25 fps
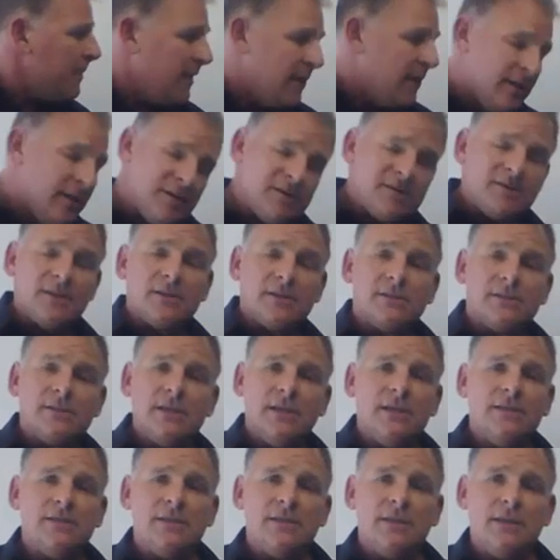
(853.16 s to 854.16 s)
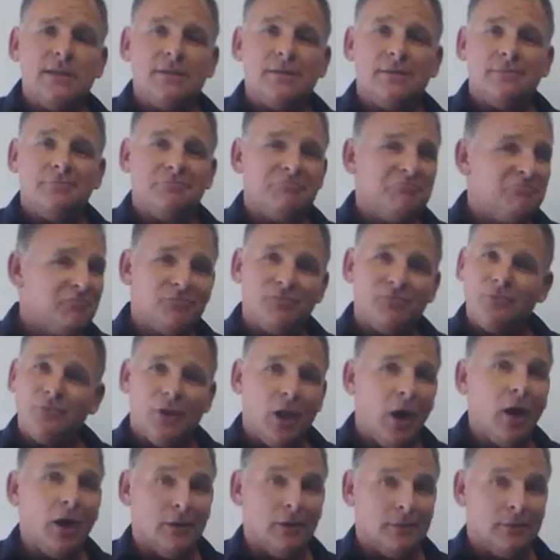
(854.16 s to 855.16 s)
Is this easy?
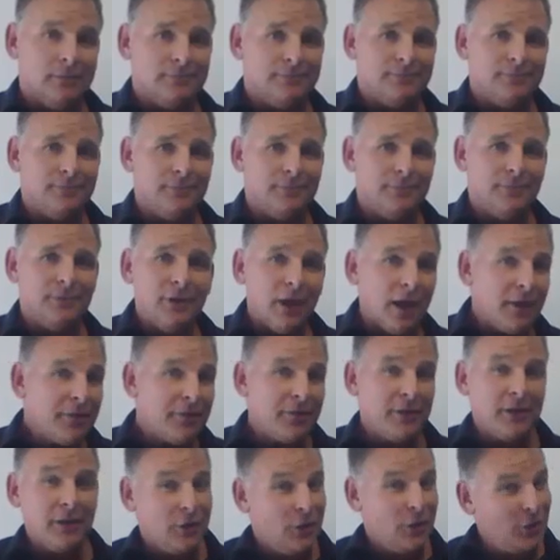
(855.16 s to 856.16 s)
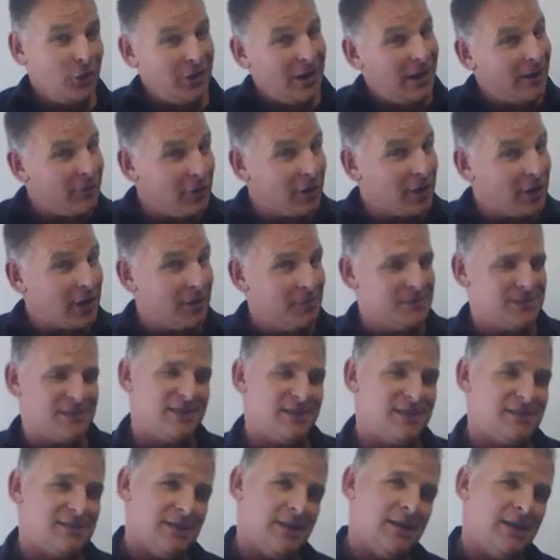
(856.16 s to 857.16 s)
No. Nothing good ever comes
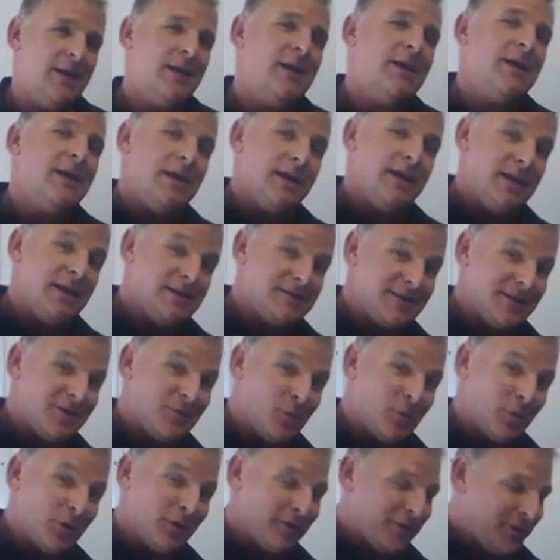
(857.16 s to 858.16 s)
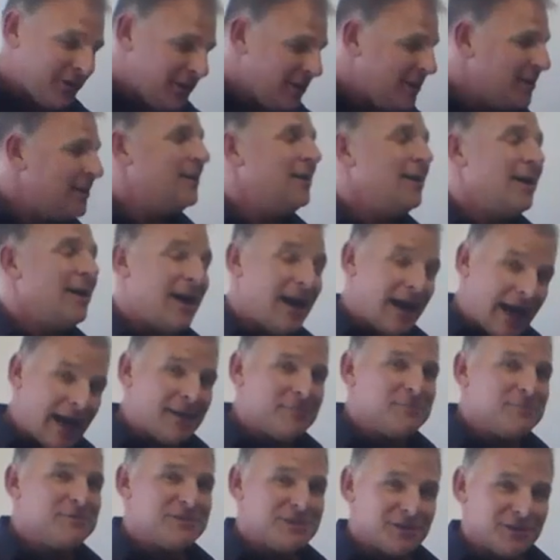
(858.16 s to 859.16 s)
easy. Is it worth it?
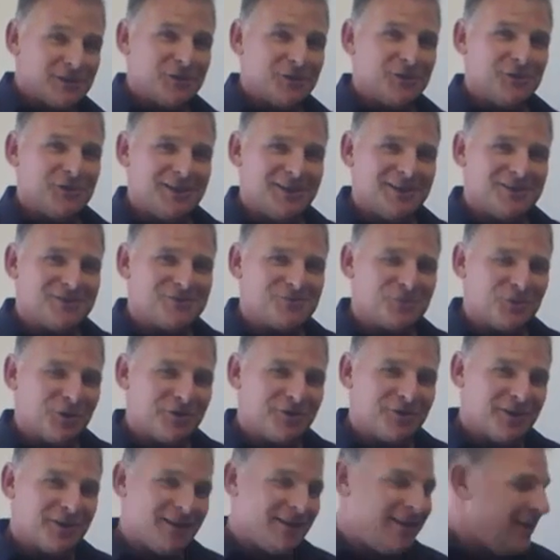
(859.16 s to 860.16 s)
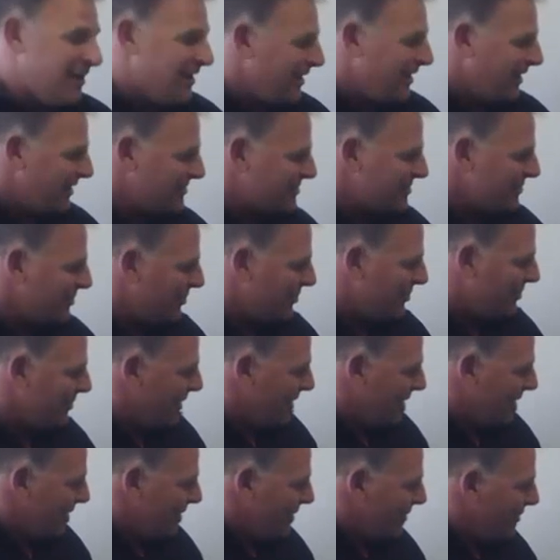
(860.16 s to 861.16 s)
Absolutely it's worth it. And so
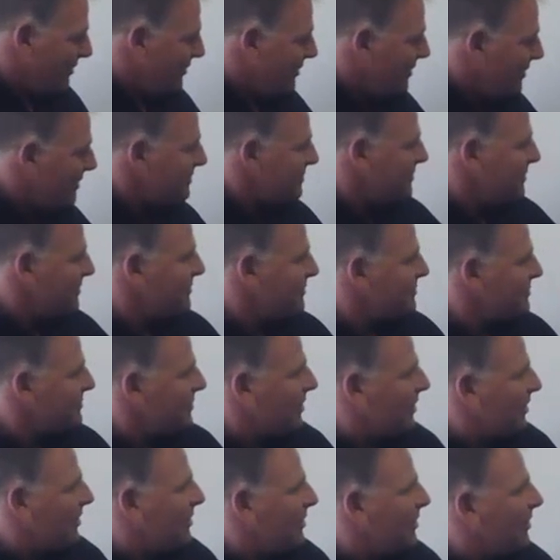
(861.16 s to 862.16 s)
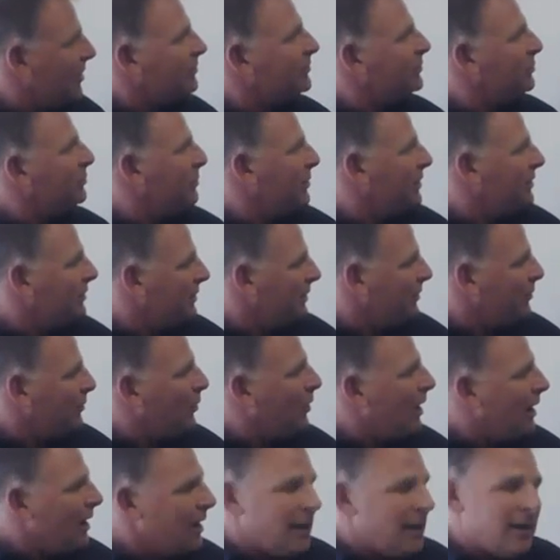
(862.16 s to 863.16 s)
this is ultimately
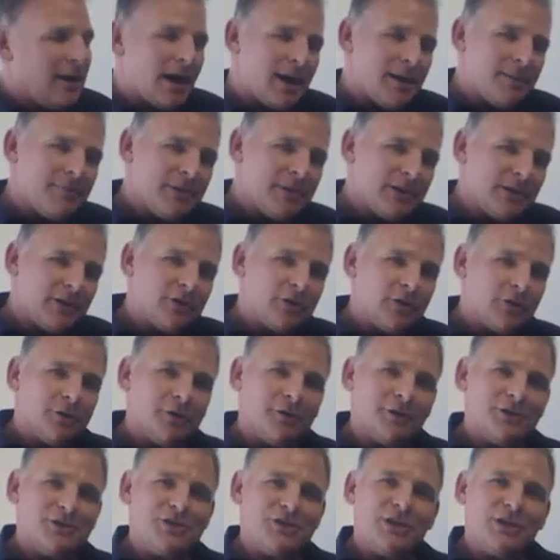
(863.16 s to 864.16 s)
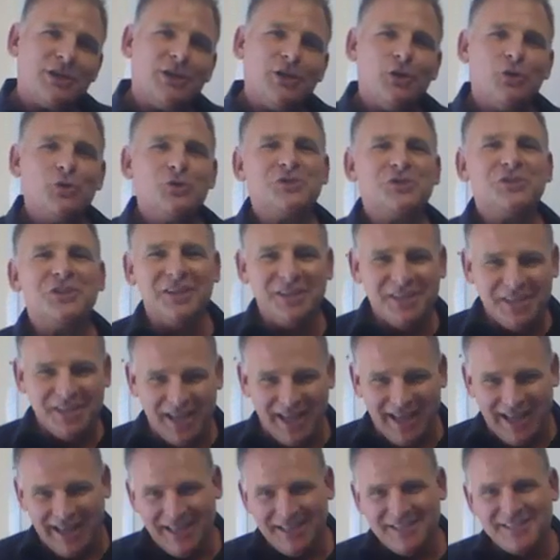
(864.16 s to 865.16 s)
why I'm encouraging you
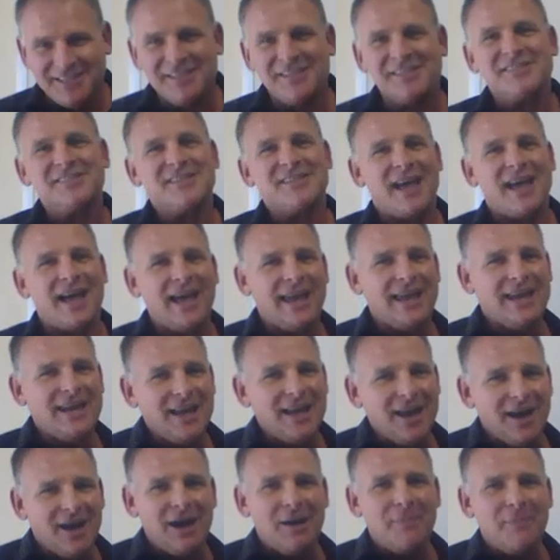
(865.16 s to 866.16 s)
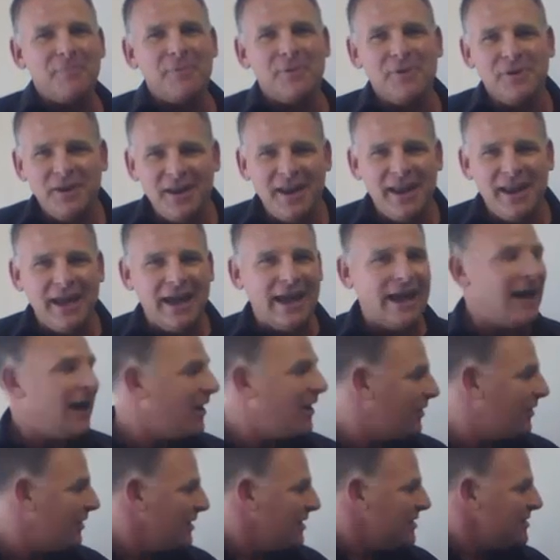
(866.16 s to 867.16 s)
today to sign up now
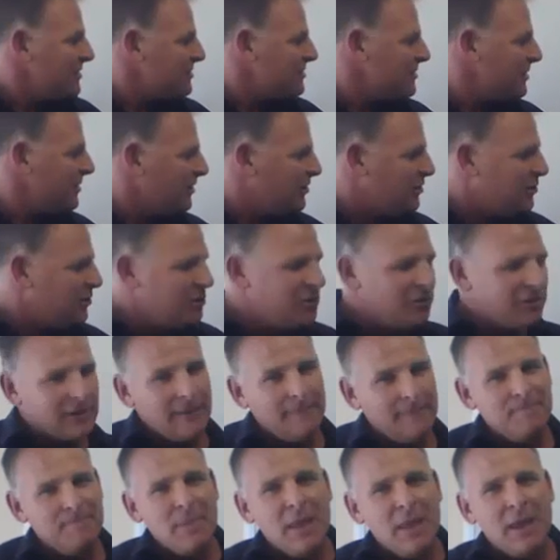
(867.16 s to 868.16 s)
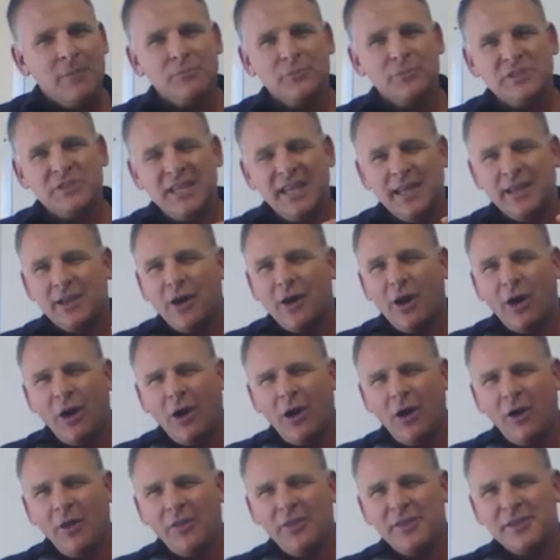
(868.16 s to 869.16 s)
so that you can take
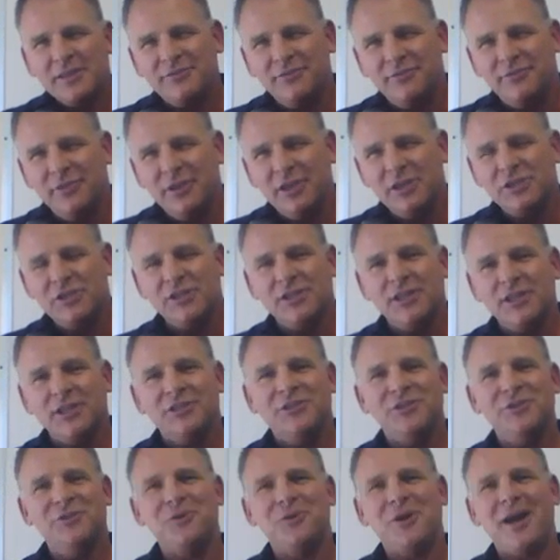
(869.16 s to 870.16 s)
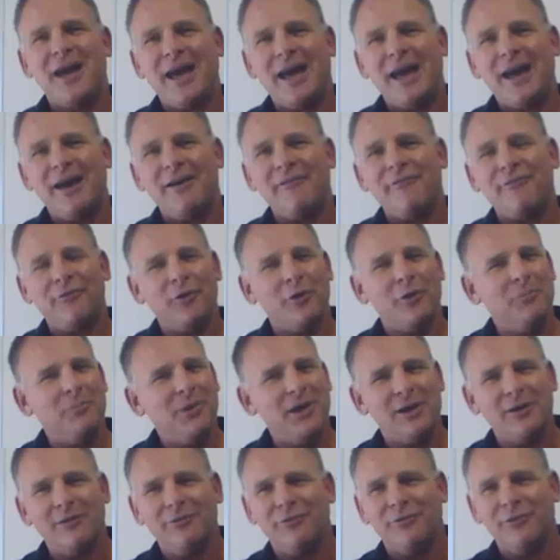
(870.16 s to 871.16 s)
all this vision that you have for a
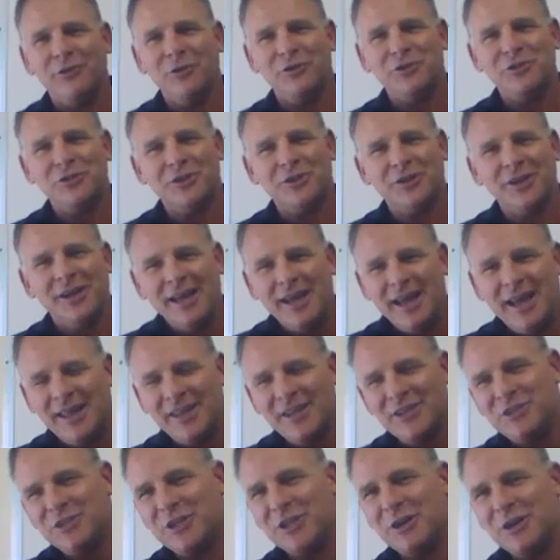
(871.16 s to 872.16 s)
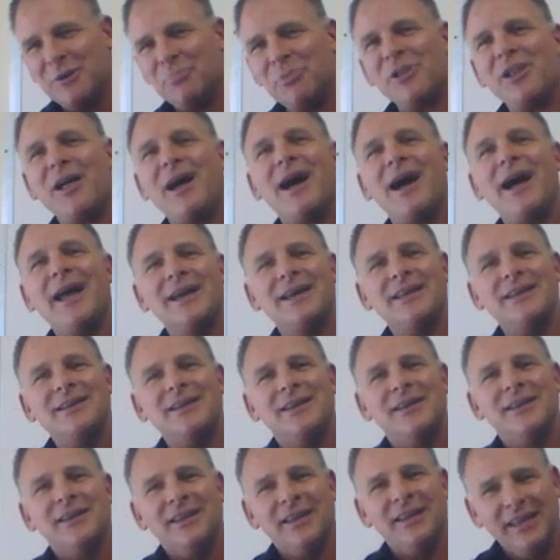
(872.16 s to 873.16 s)
better future and that you can apply it
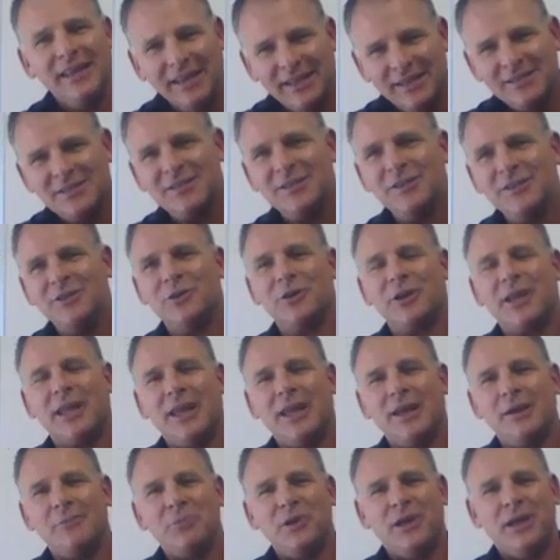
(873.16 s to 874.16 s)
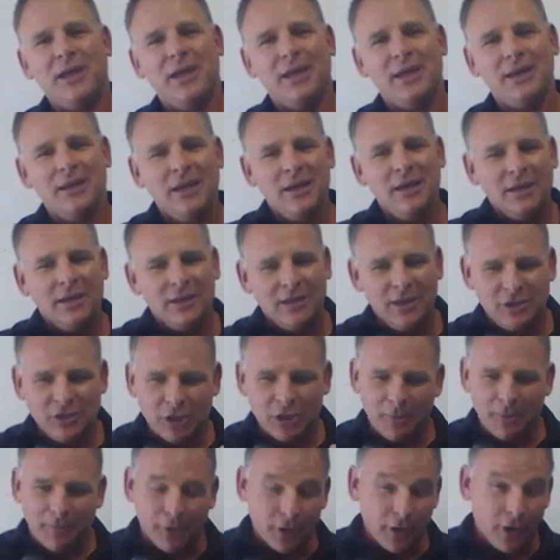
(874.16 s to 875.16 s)
into your campaign, that
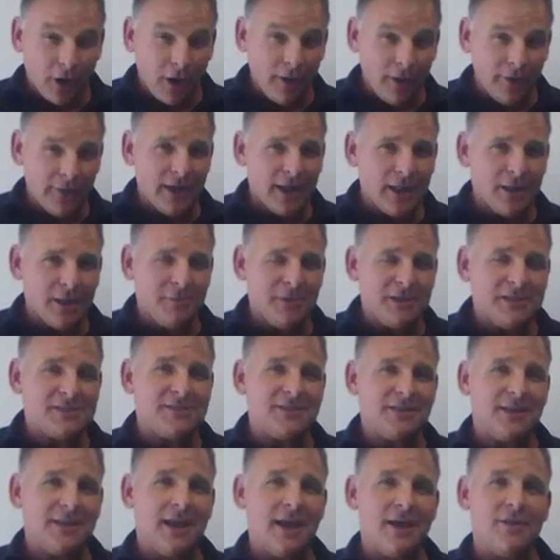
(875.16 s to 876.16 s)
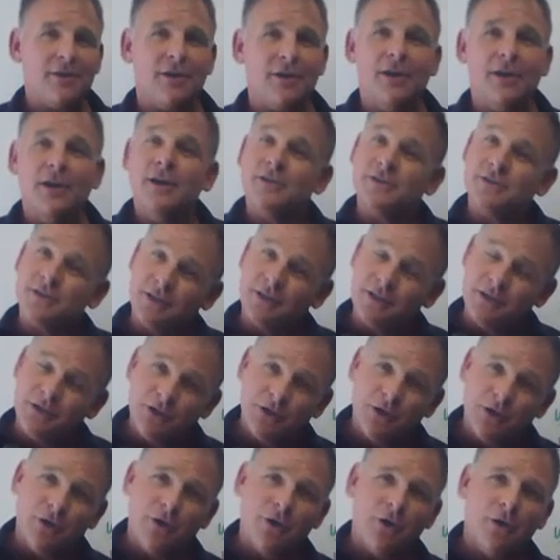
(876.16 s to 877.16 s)
you can put all the elements together so that you
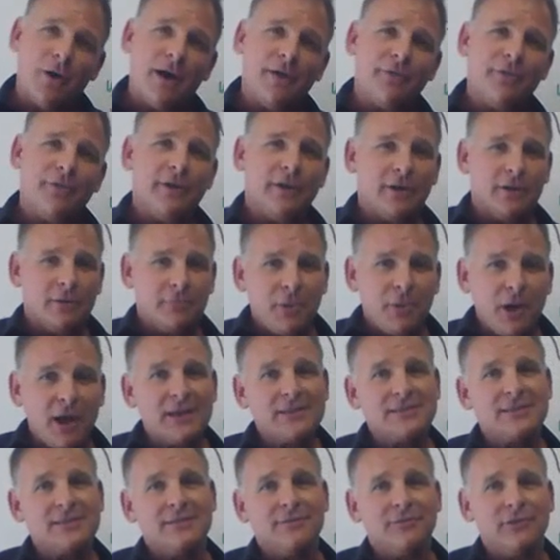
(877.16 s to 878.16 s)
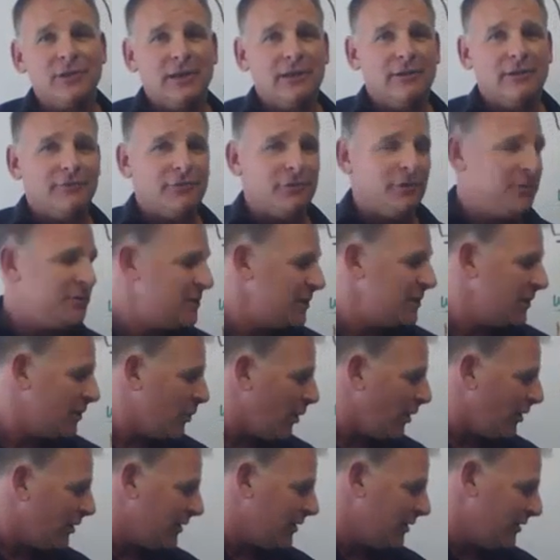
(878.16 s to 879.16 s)
can go out there and positively influence the
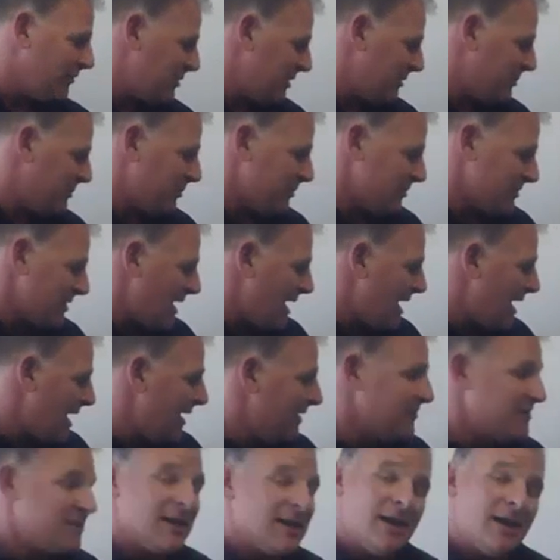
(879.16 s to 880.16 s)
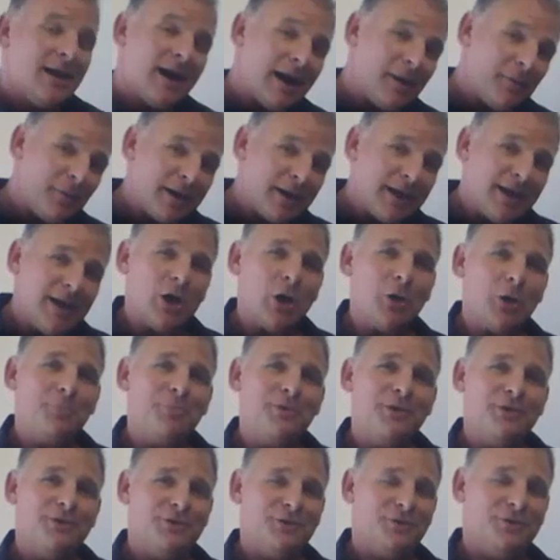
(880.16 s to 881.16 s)
quality of people's lives. I want to help
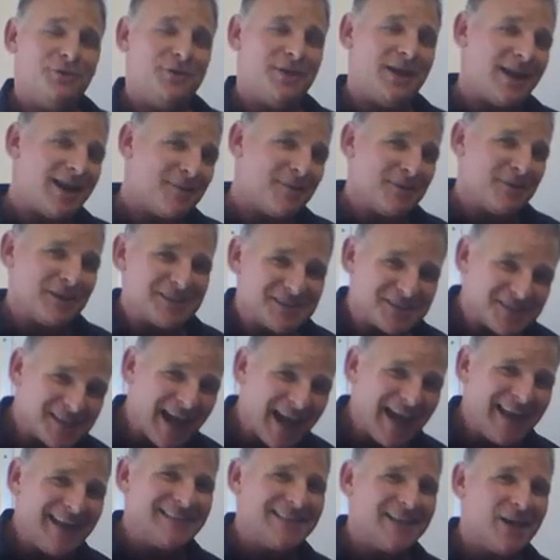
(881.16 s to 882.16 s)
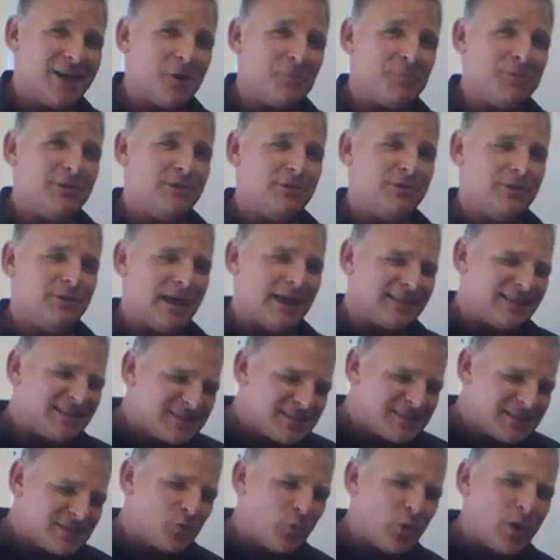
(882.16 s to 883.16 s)
you do that. I'm excited to help you do that.
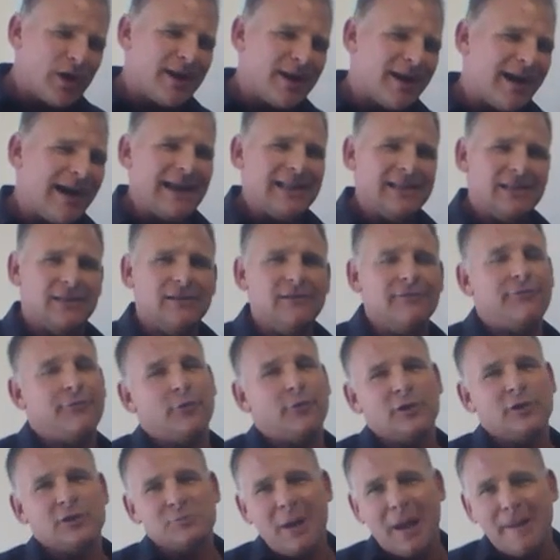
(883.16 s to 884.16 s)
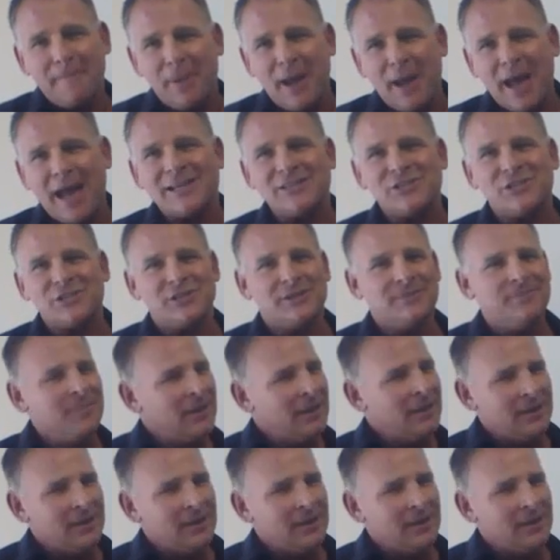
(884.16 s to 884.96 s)
This is what I live for. It's my passion.